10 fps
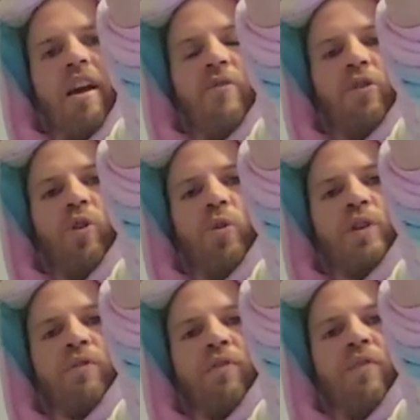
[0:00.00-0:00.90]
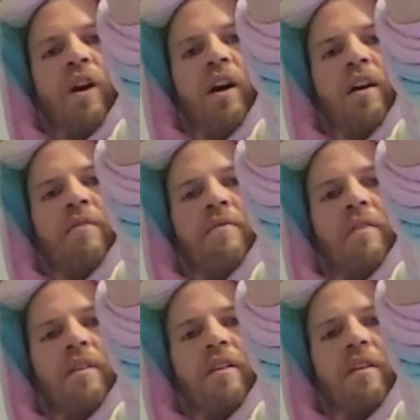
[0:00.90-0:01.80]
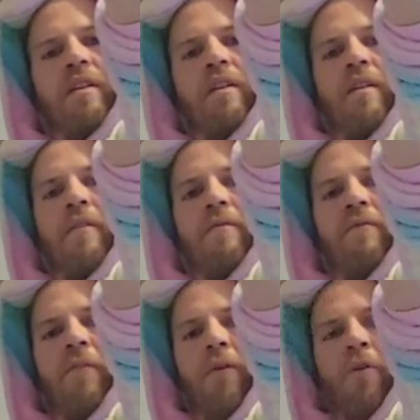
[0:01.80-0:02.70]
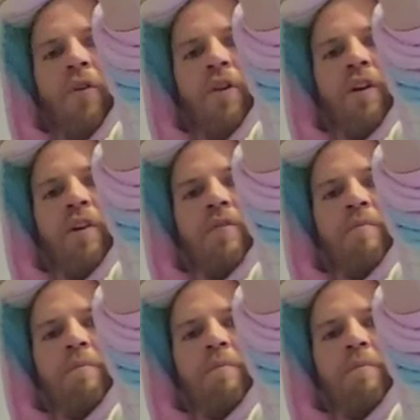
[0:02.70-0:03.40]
And we're gonna hold this for 5, 4,